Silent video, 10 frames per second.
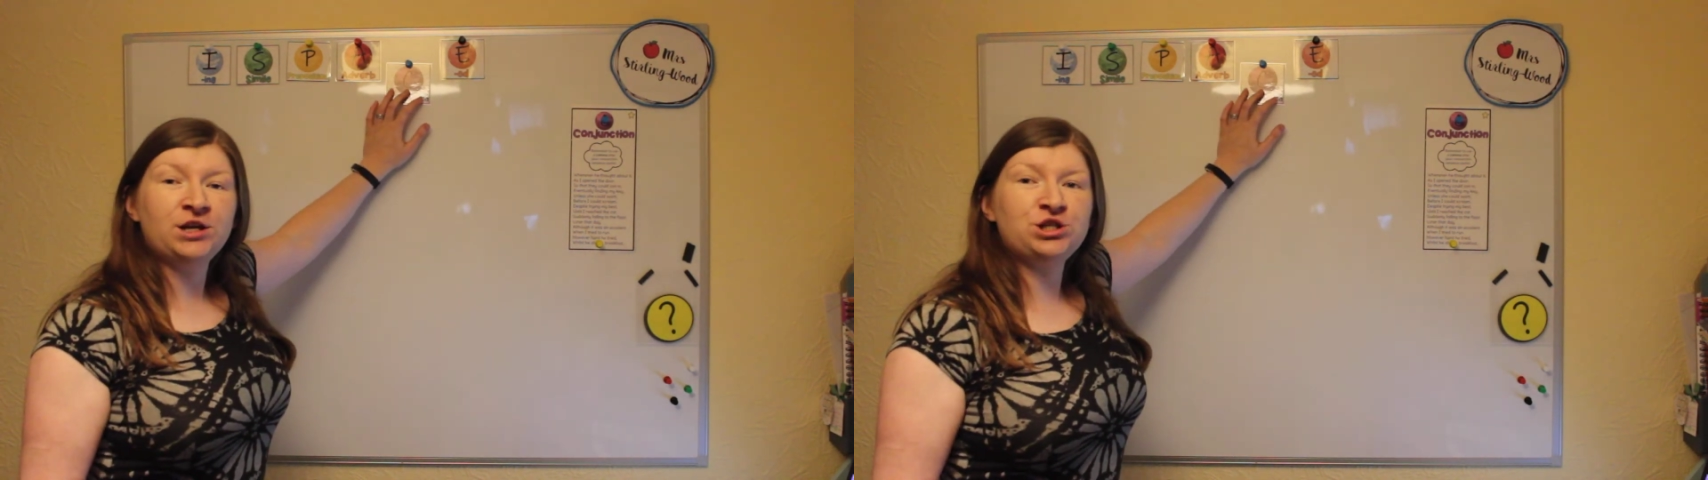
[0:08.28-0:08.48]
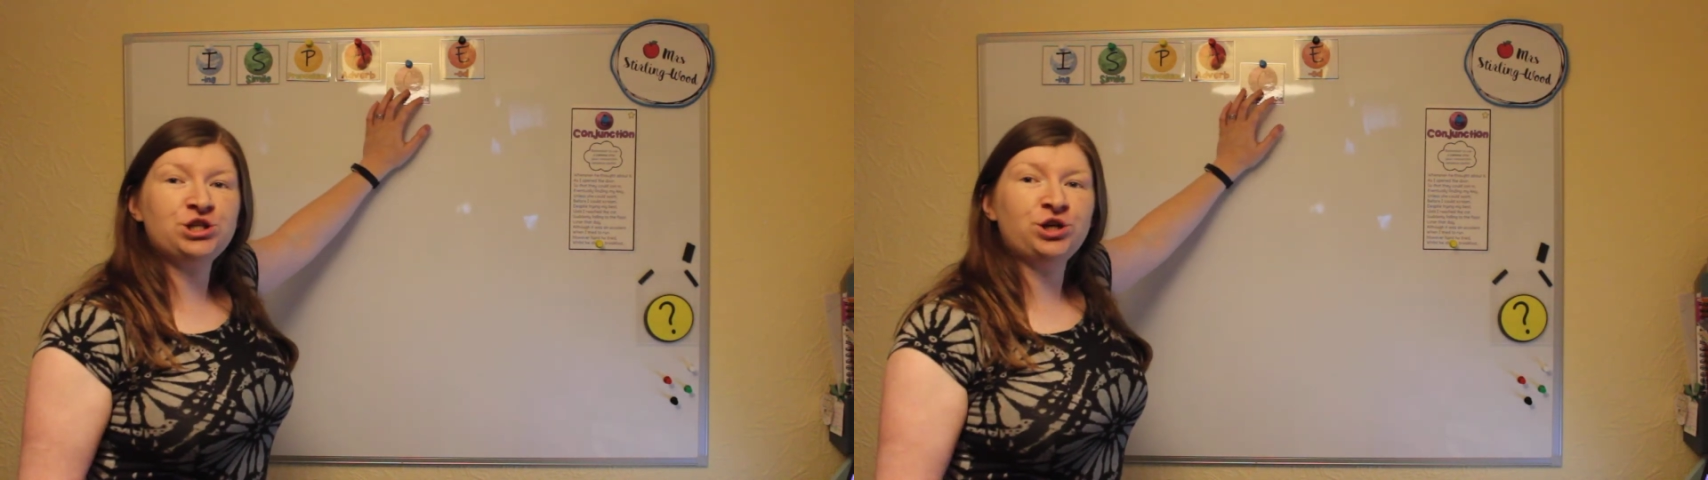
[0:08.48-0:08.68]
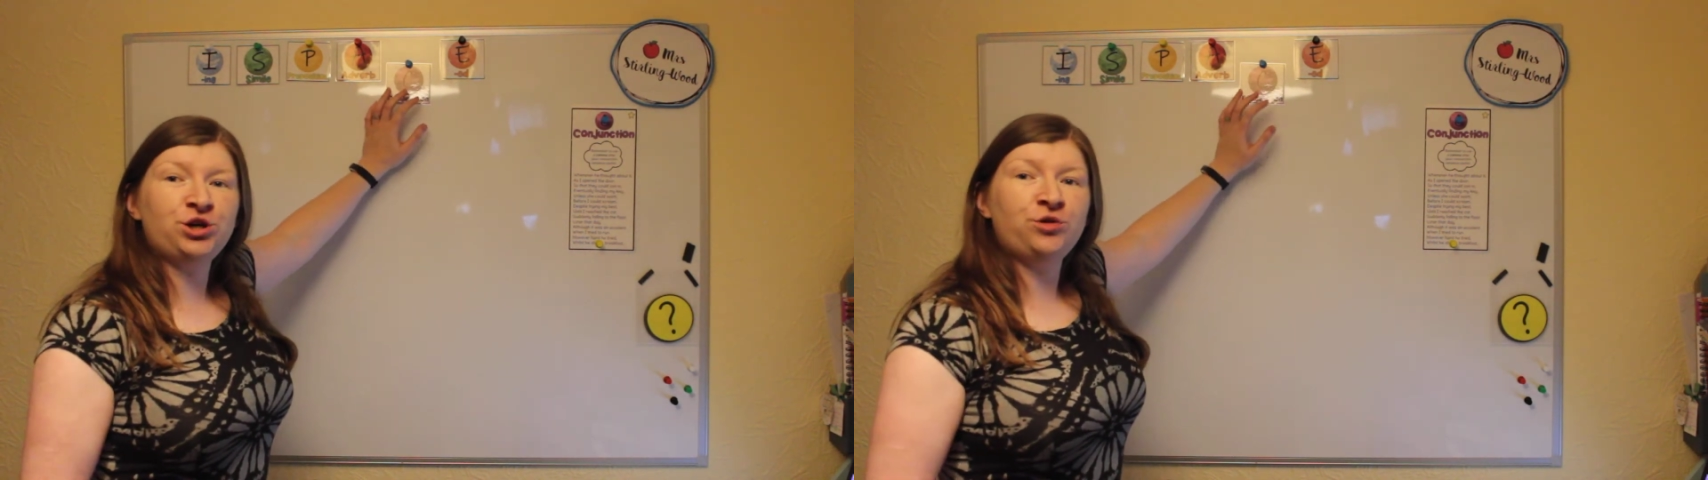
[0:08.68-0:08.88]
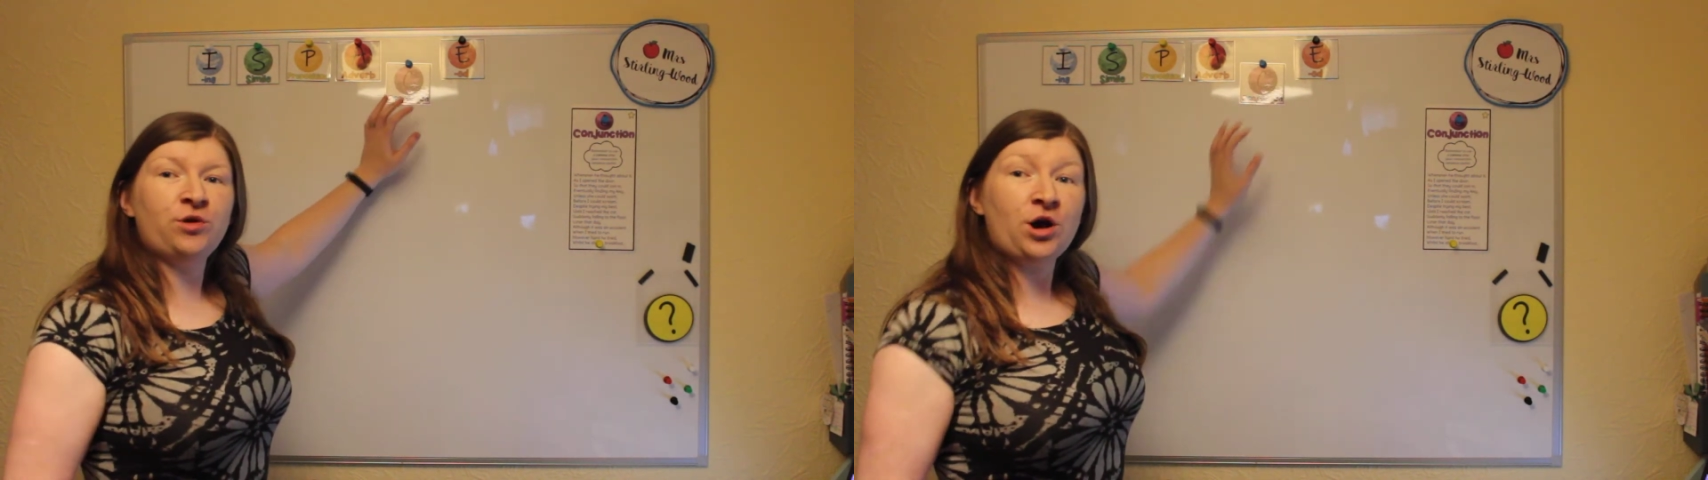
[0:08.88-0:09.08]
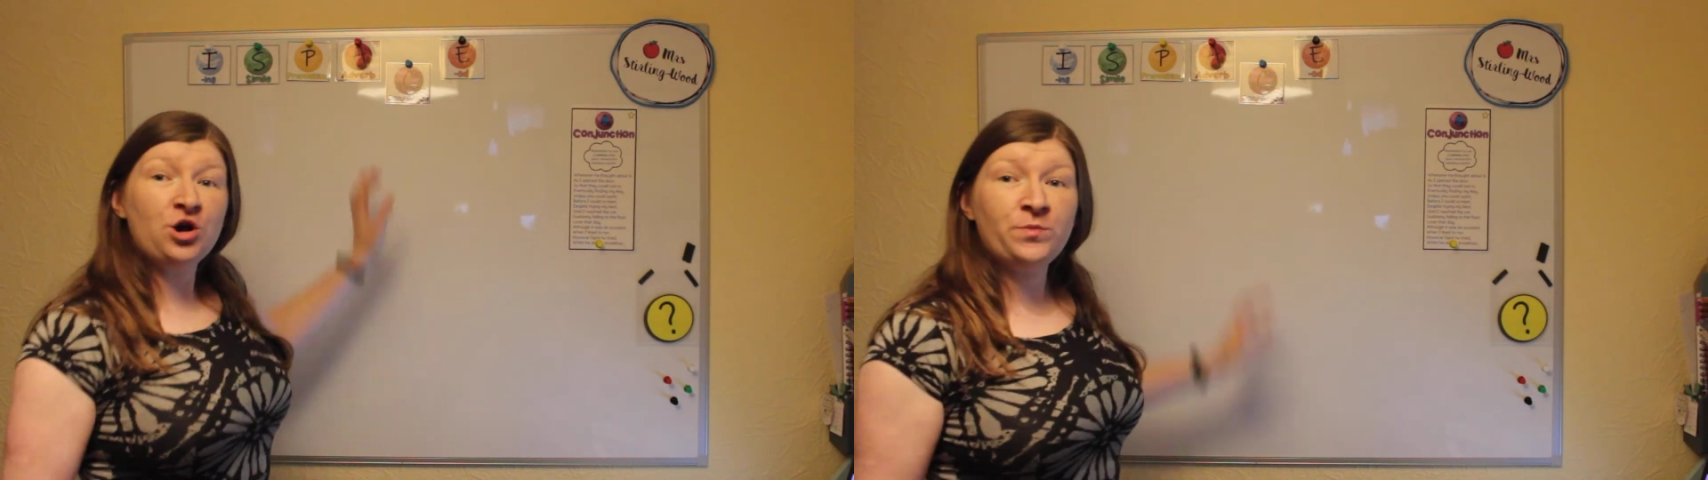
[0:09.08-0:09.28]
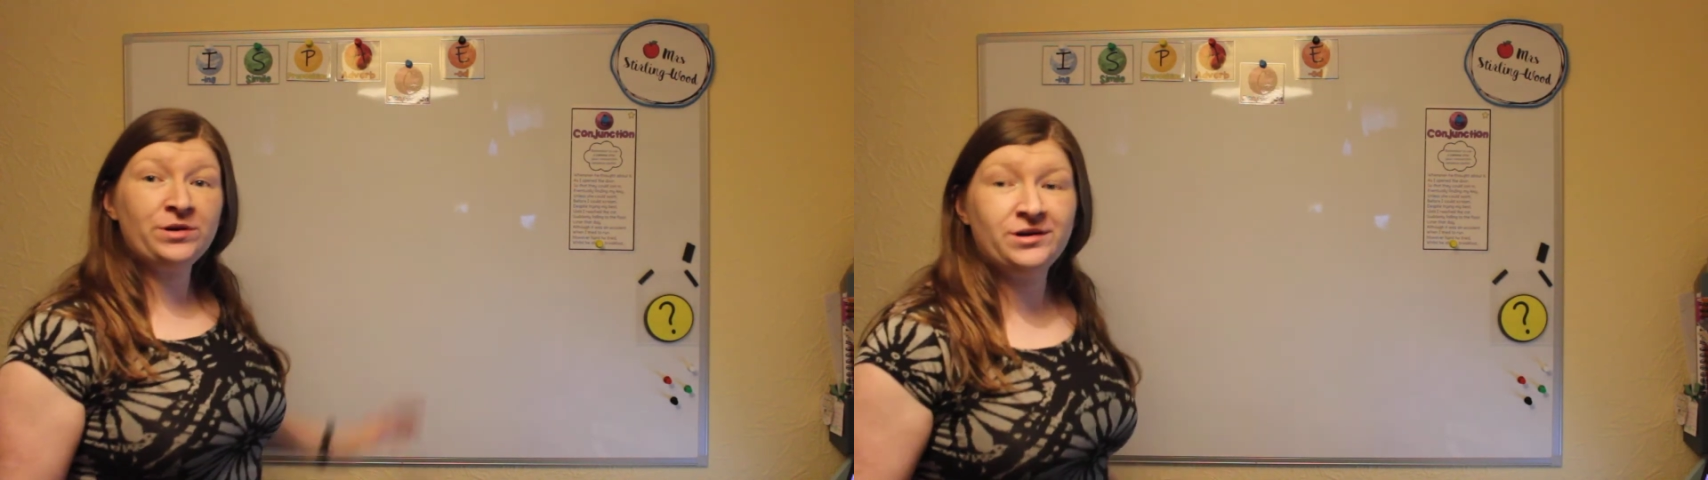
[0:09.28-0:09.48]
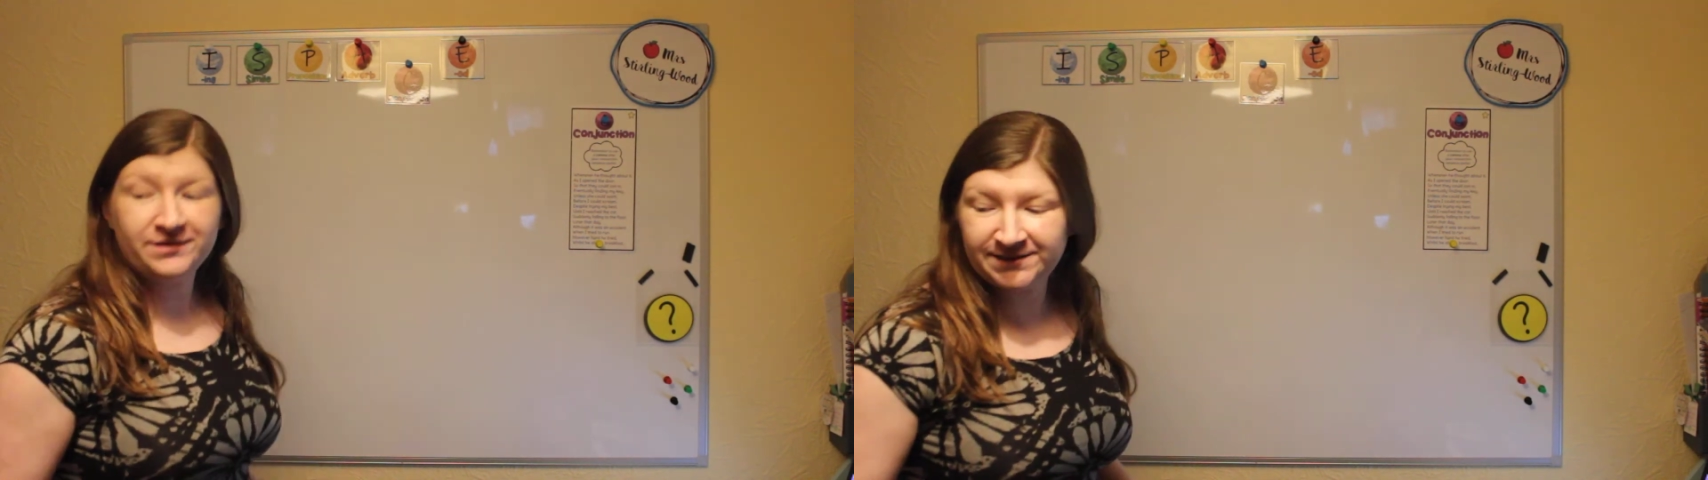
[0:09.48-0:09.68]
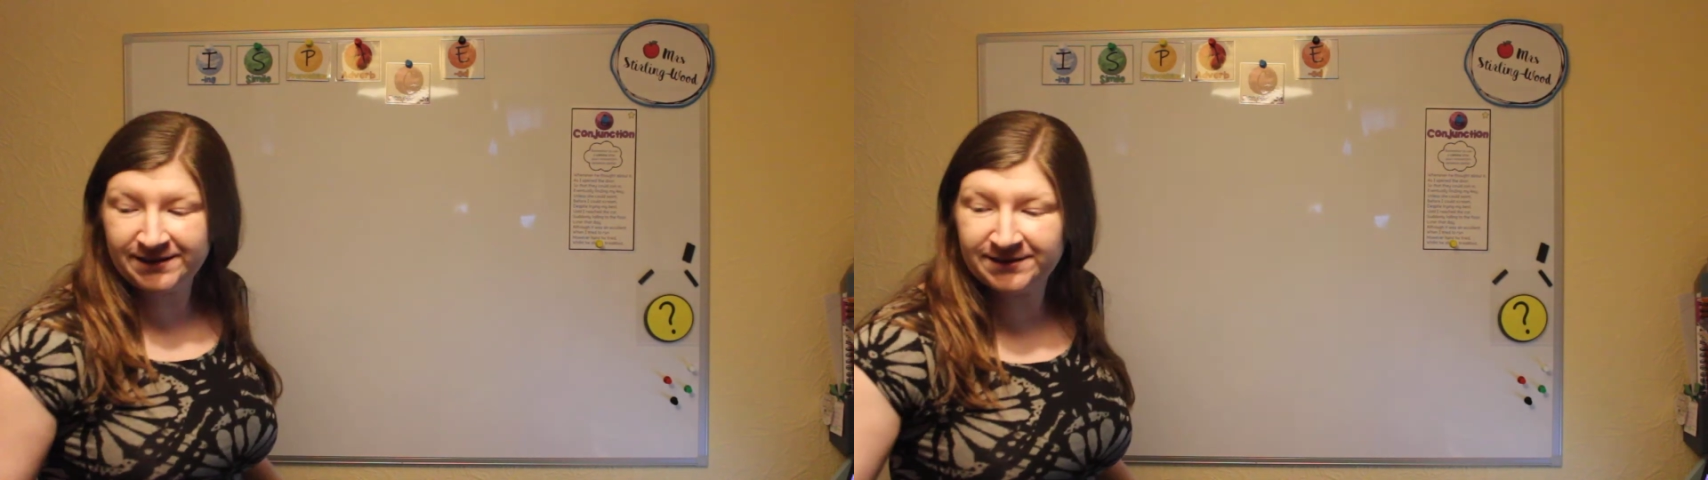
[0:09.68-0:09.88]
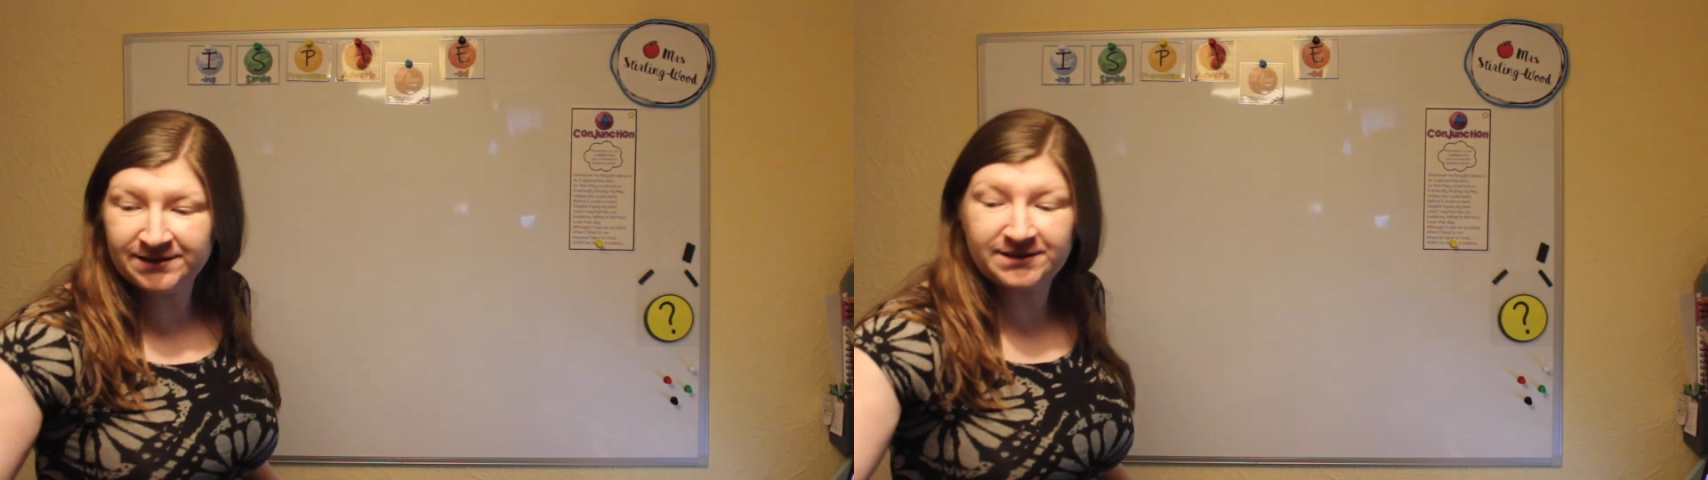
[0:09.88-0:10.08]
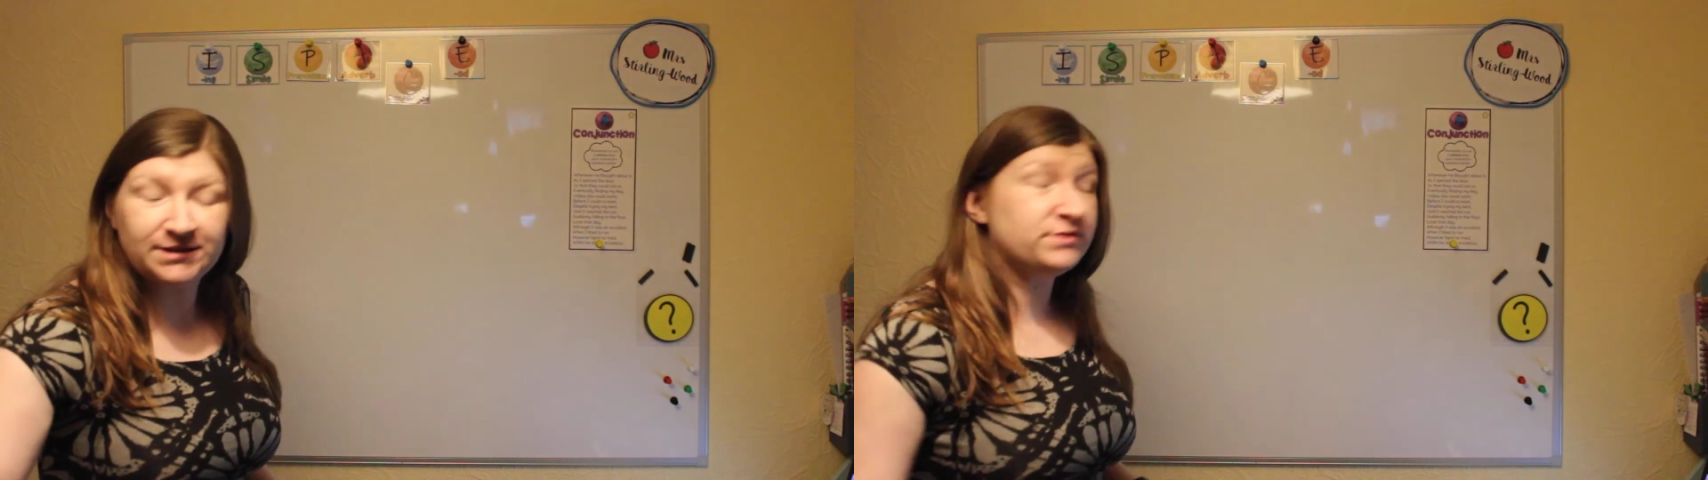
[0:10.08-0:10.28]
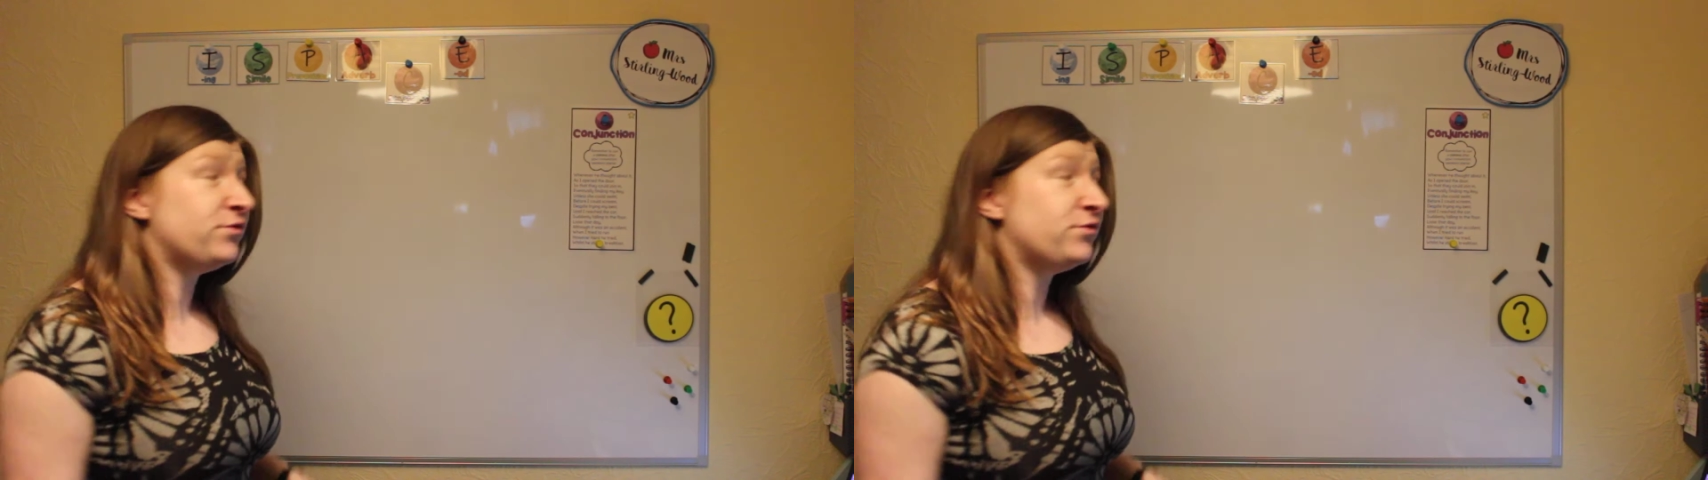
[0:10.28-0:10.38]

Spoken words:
to open our sentences. We've